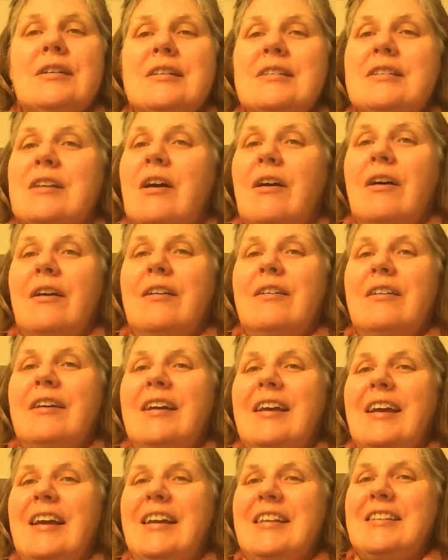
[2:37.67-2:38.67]
So
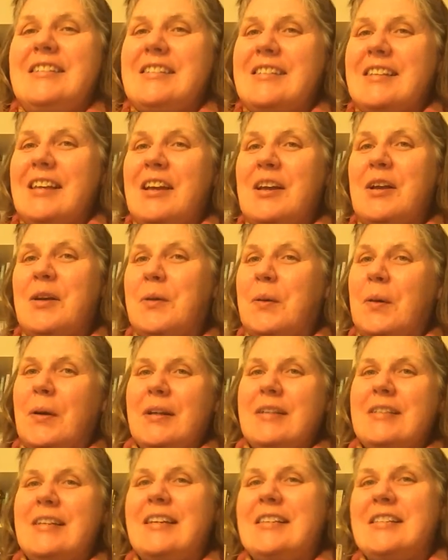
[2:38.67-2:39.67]
it's
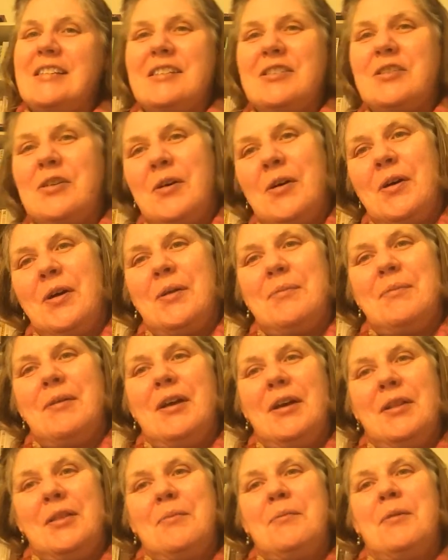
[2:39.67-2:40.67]
quite a tense time
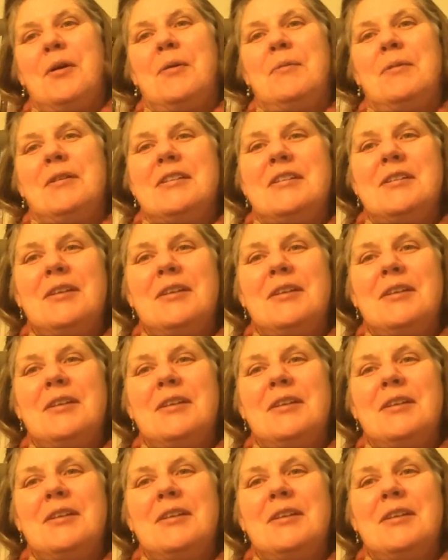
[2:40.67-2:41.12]
at the moment.